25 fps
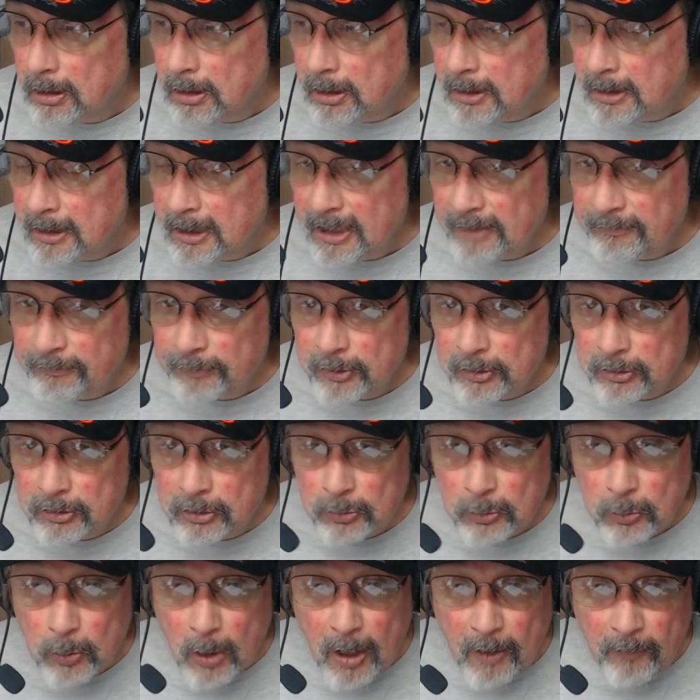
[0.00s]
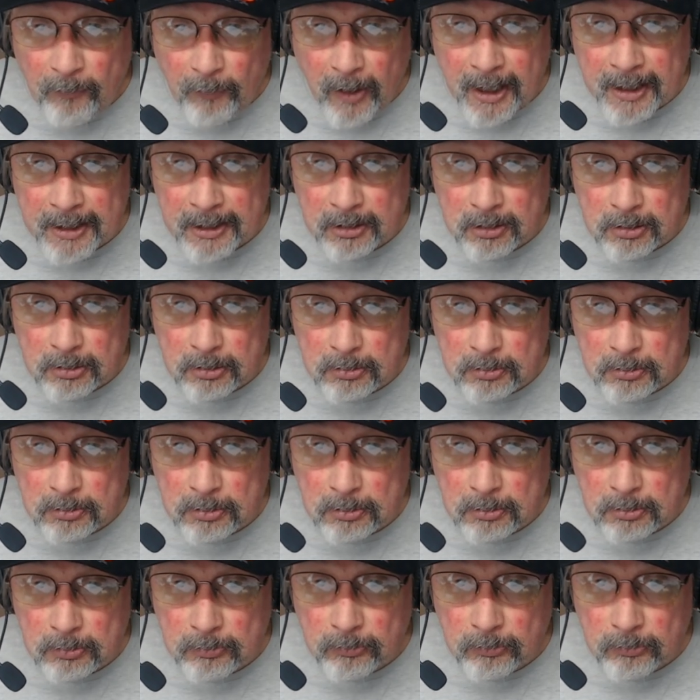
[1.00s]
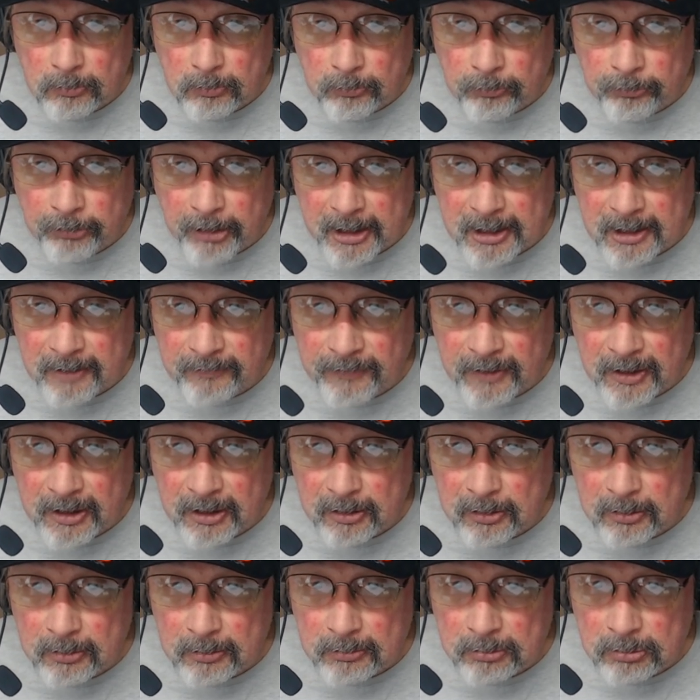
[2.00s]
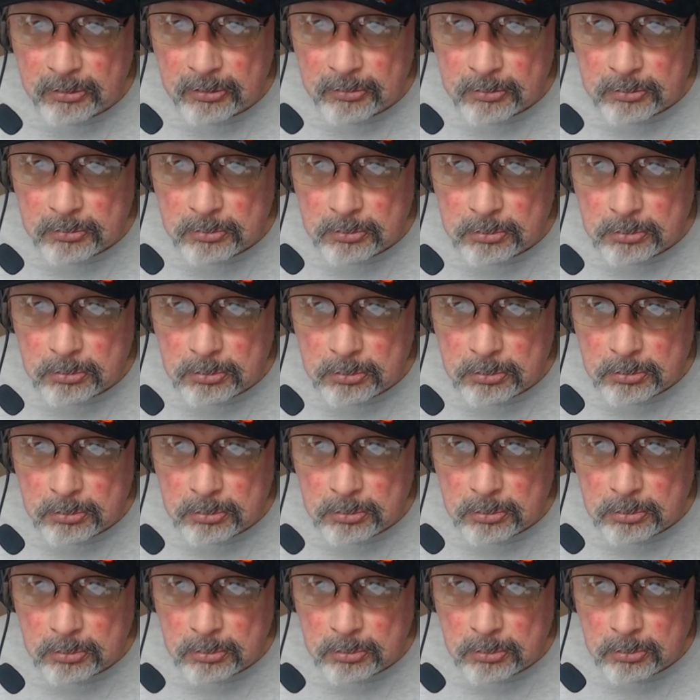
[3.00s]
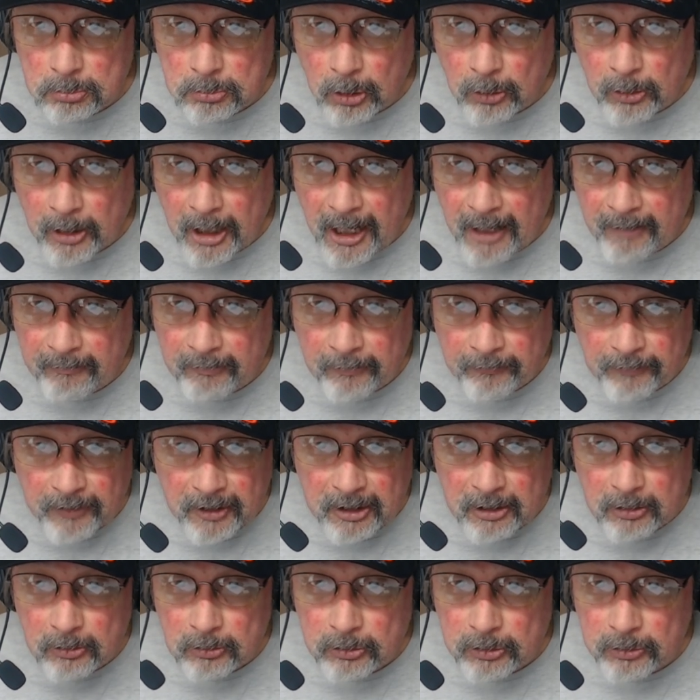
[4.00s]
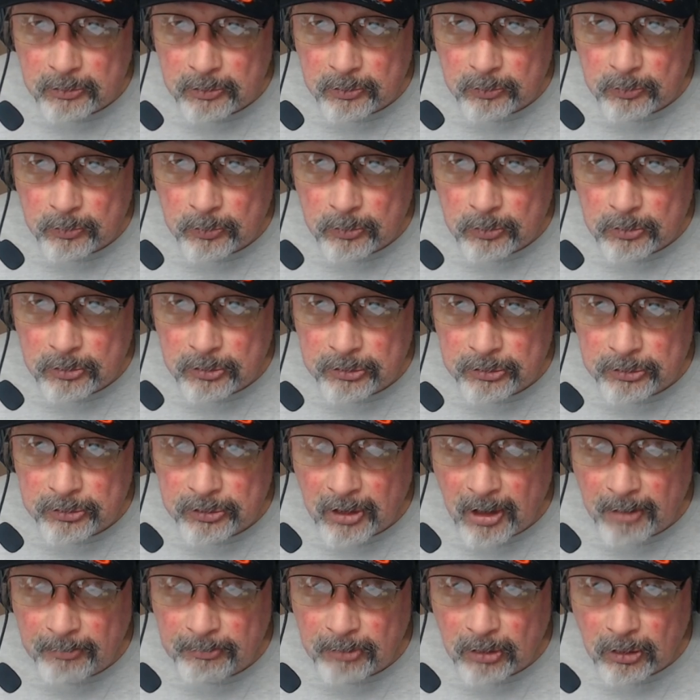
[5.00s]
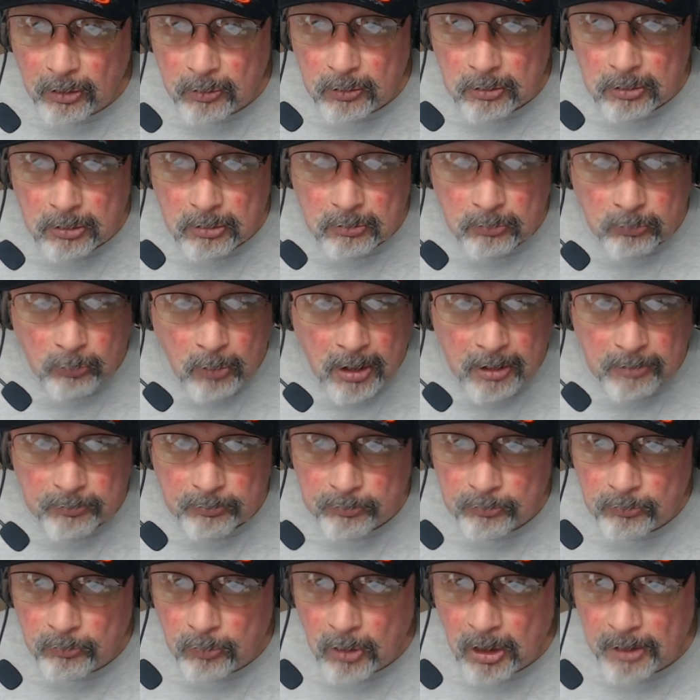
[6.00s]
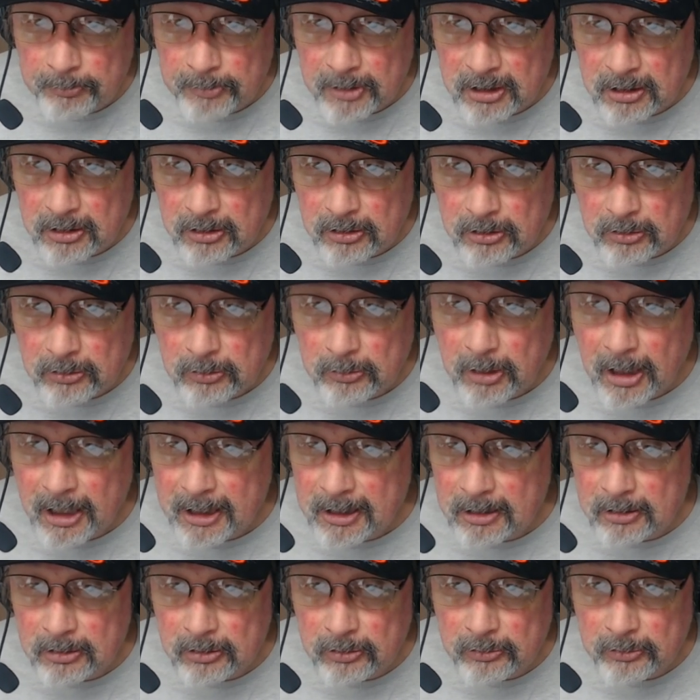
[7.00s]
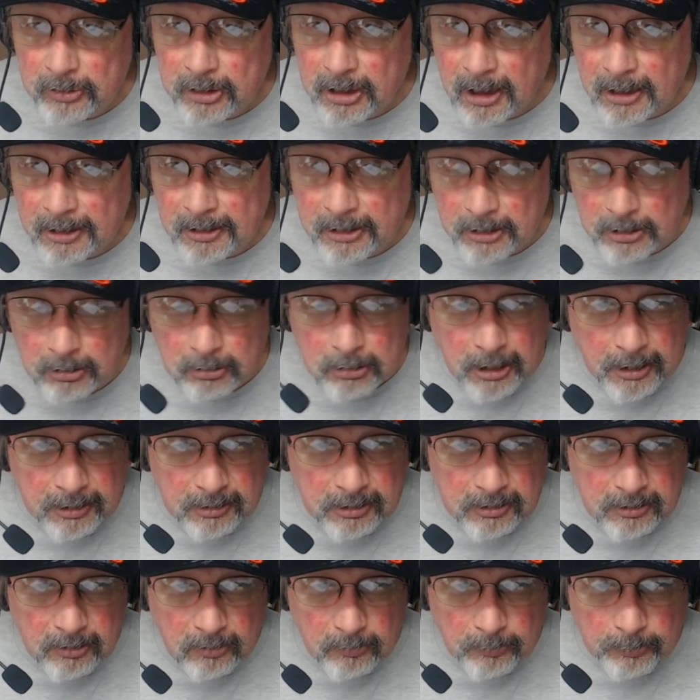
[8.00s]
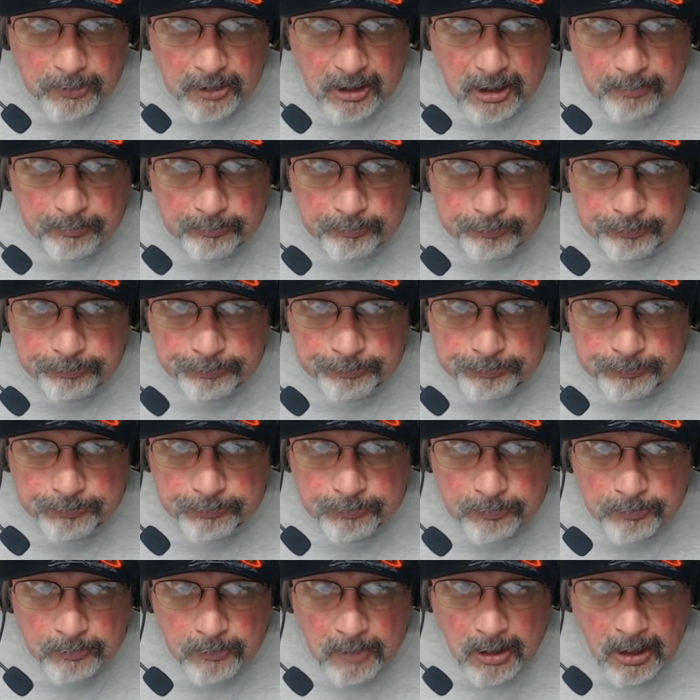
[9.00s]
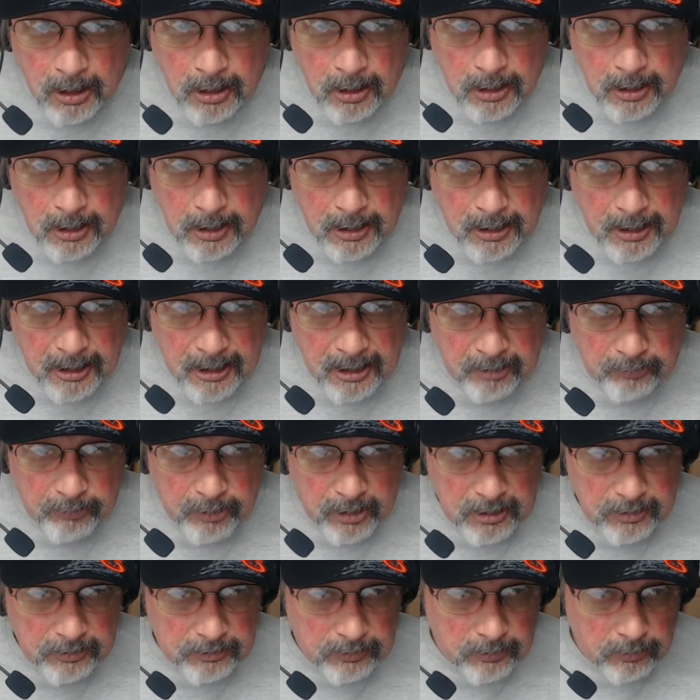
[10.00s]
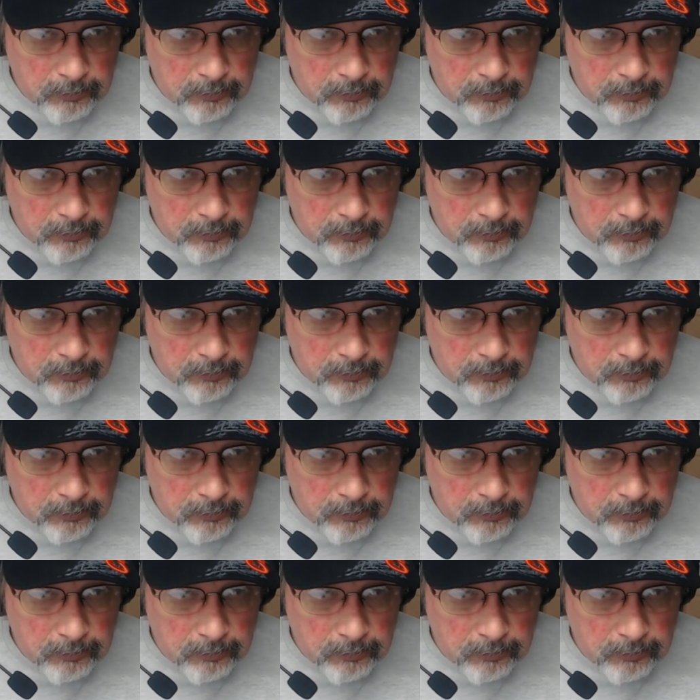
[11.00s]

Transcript: if you do find, find a video or have a video to, to upload, want, want me to do, I can do it on here. That's no problem. Anyways,